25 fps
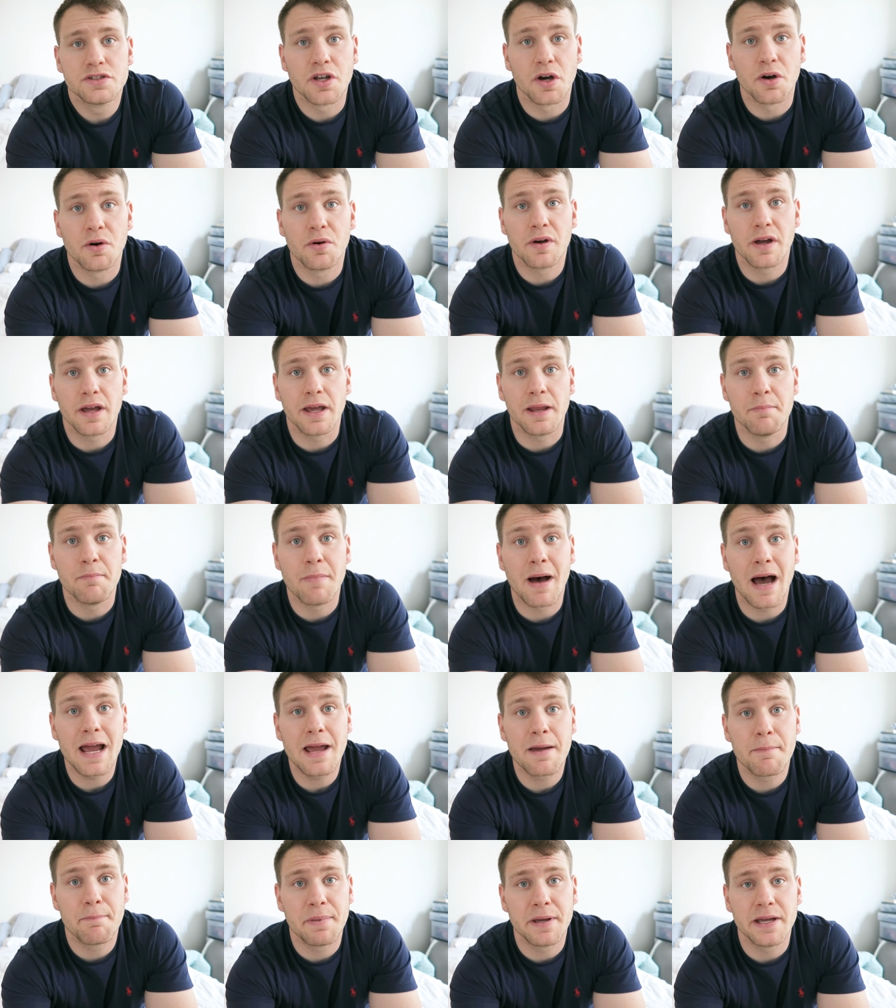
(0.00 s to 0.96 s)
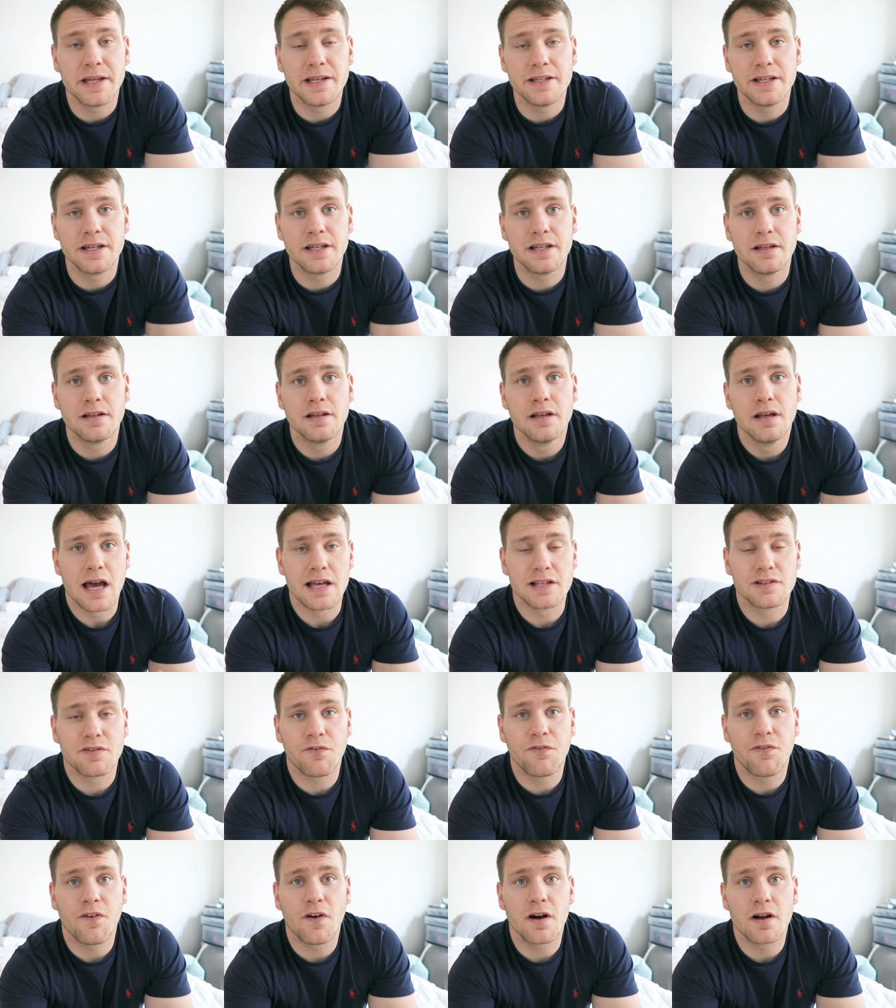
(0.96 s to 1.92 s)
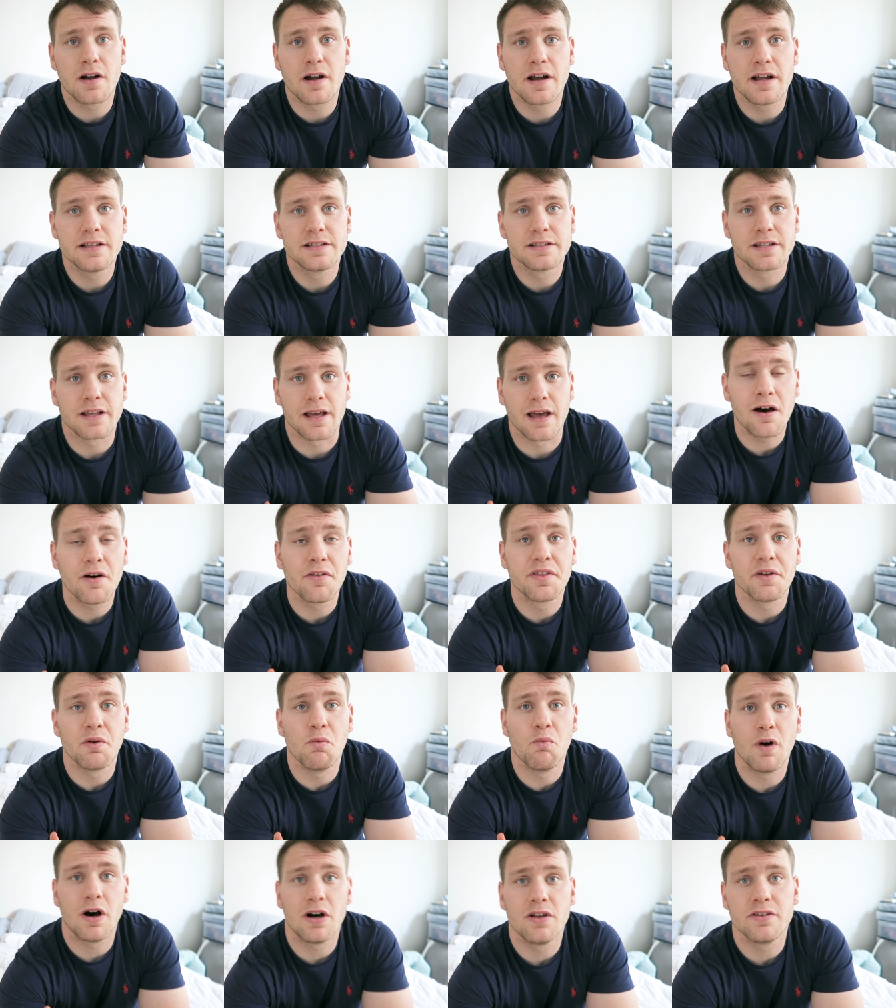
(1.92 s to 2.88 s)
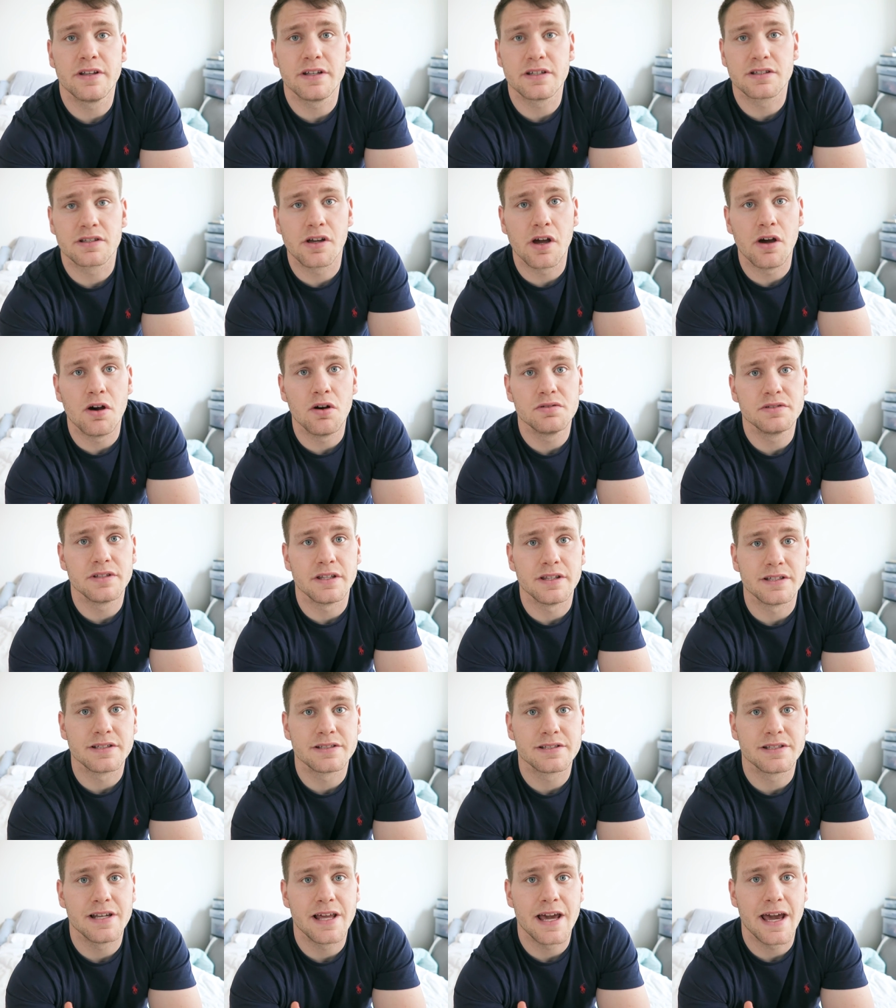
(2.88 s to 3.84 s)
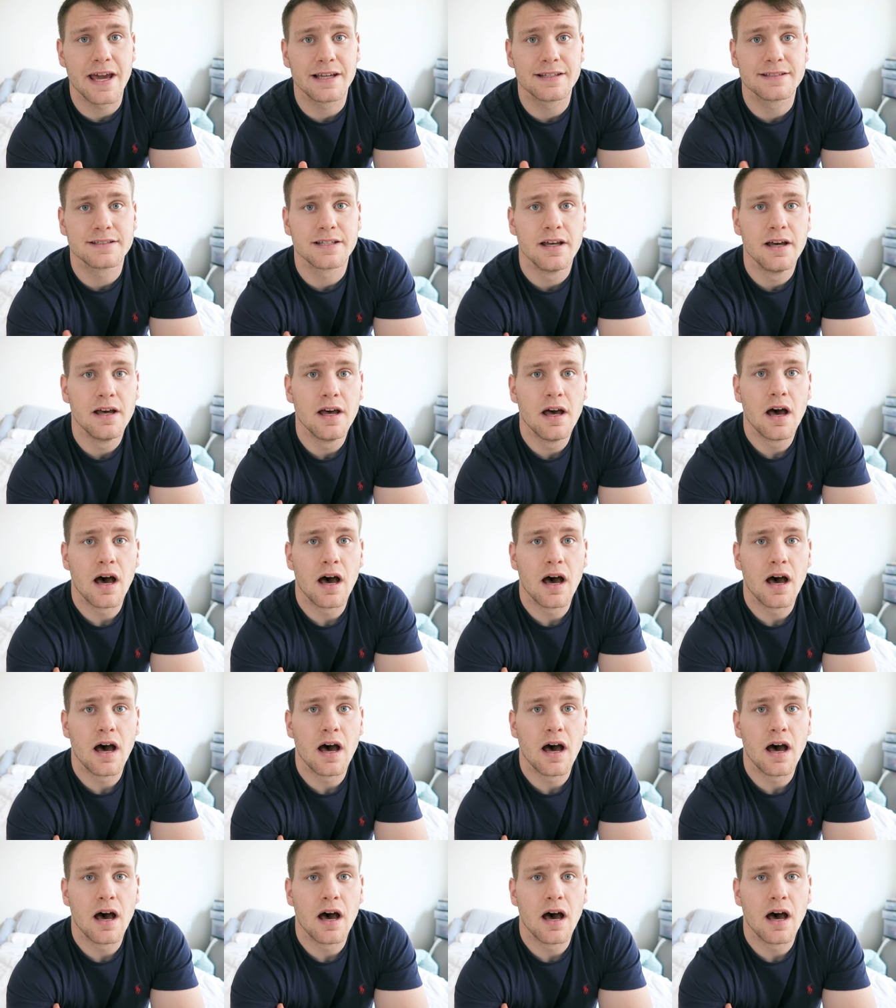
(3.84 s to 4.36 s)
So in my opinion, as far as health and wellness goes in the snakes,